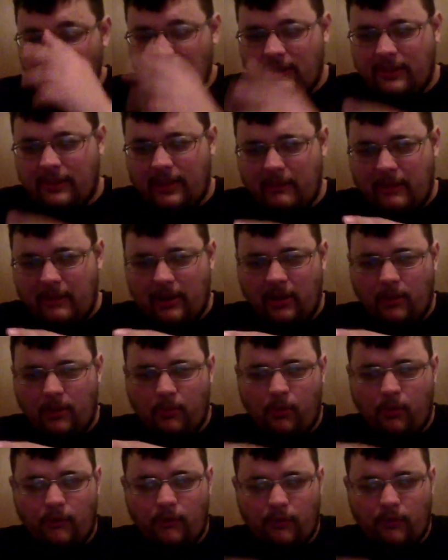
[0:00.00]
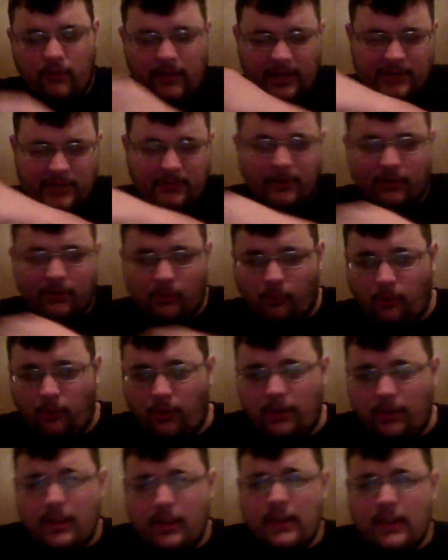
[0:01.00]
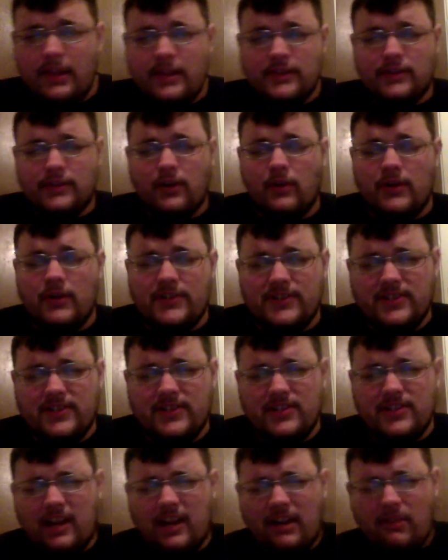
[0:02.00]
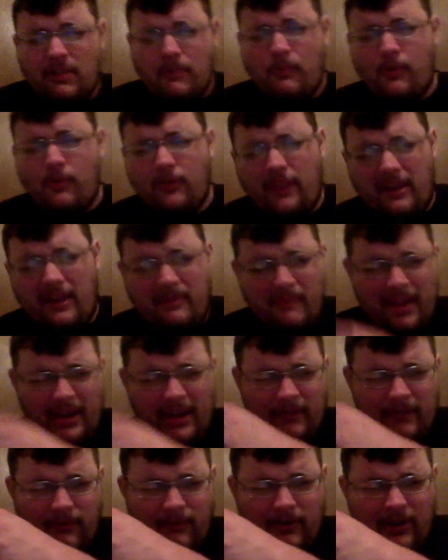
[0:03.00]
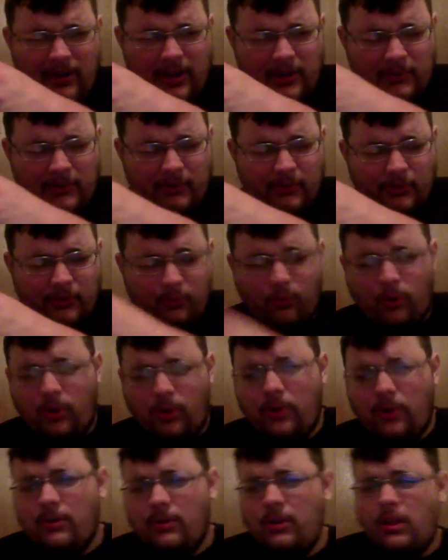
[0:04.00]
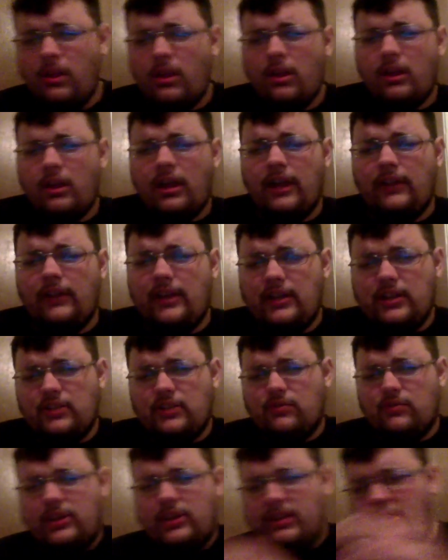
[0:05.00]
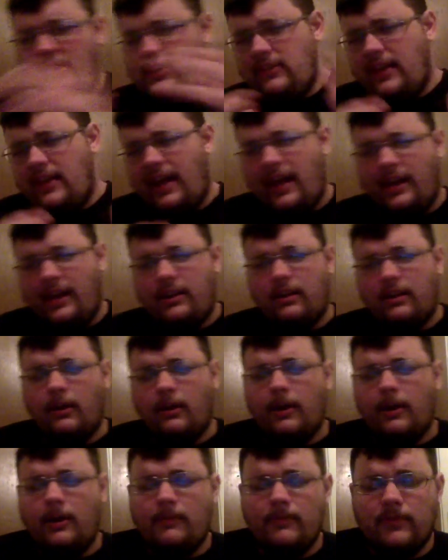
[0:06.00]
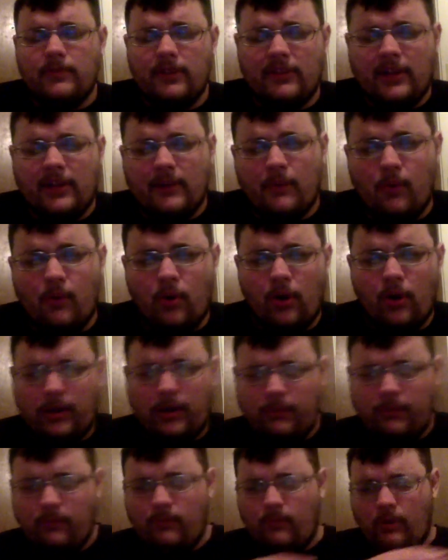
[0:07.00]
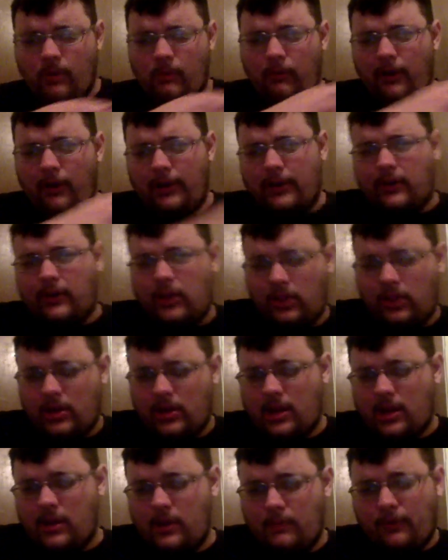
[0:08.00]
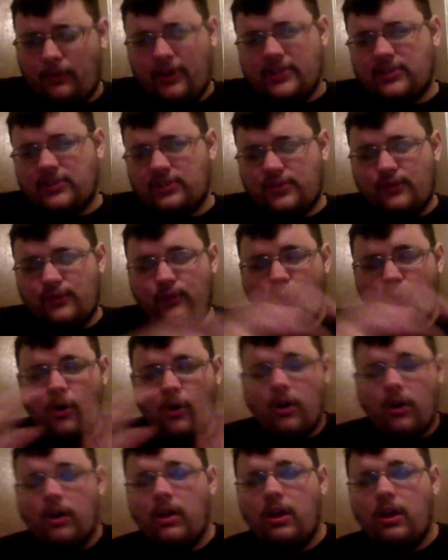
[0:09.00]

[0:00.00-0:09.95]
That they made a port for the Xbox One. So is this kind of the port they made for Xbox One, and they just redid that, took that port and applied it to the PlayStation 4?